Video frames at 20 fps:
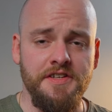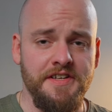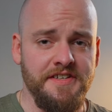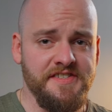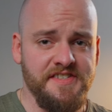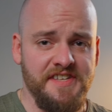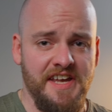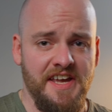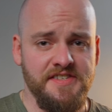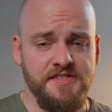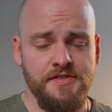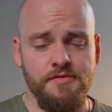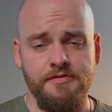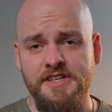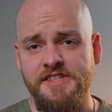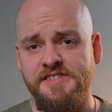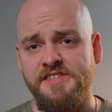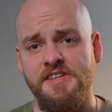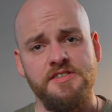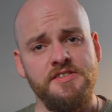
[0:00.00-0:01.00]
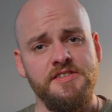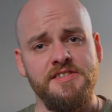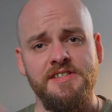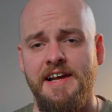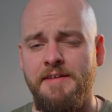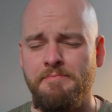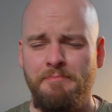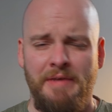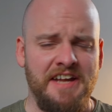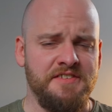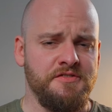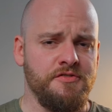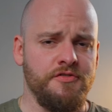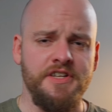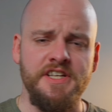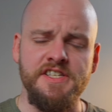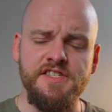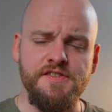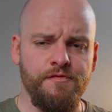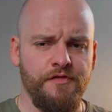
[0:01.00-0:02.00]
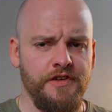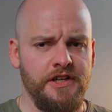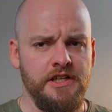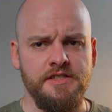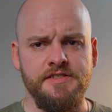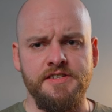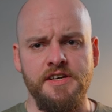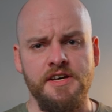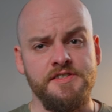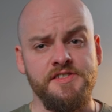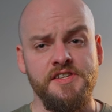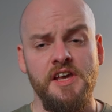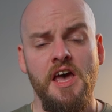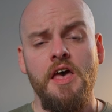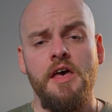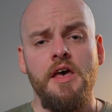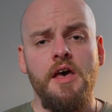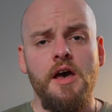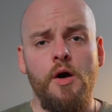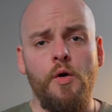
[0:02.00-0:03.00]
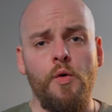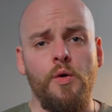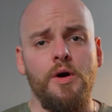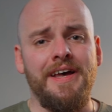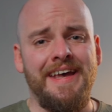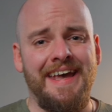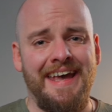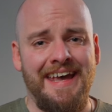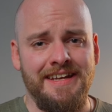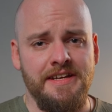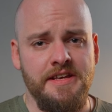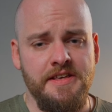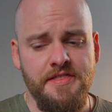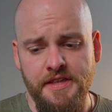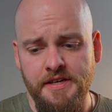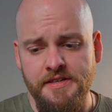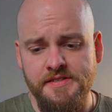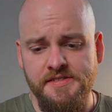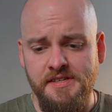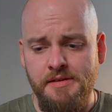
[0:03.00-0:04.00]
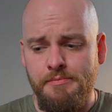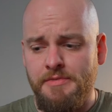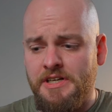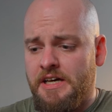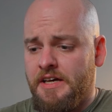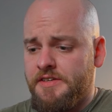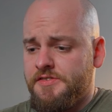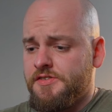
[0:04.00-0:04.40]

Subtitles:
accessories such as like batteries, filters or anything similar.